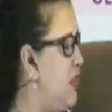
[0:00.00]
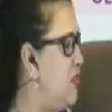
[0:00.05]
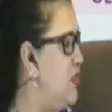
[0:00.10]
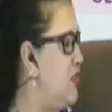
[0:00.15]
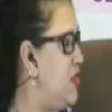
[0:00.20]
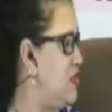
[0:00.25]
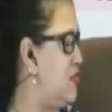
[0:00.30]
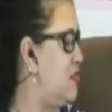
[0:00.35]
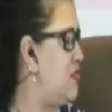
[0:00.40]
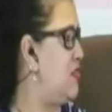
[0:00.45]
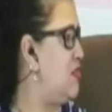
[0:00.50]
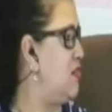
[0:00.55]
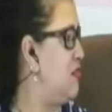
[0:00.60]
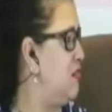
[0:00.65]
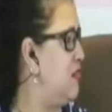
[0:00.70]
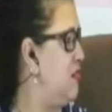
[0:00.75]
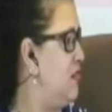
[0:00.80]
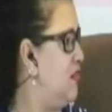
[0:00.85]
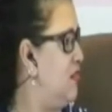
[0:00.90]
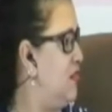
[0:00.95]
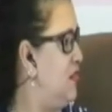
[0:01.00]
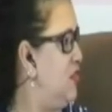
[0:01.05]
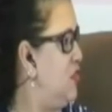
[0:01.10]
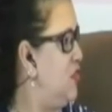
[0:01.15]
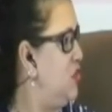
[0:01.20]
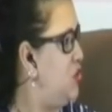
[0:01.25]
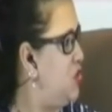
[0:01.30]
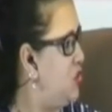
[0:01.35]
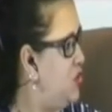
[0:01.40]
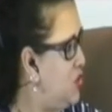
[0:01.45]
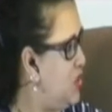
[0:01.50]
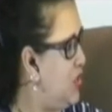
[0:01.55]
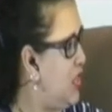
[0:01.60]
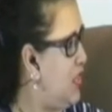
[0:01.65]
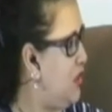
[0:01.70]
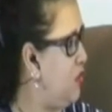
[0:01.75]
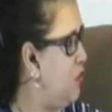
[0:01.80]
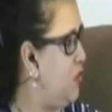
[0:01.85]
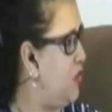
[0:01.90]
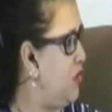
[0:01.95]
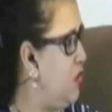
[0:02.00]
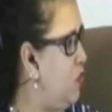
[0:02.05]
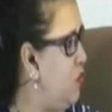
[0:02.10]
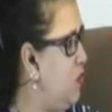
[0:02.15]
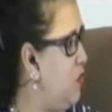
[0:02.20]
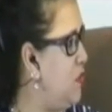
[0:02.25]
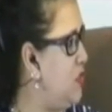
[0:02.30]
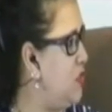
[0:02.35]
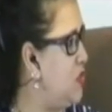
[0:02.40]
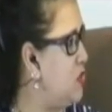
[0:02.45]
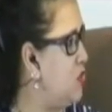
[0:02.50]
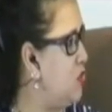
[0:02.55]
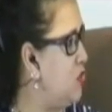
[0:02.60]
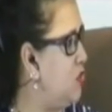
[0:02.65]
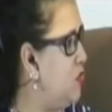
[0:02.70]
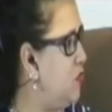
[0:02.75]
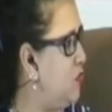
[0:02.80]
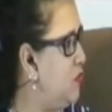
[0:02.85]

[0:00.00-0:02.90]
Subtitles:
this together with the women's group?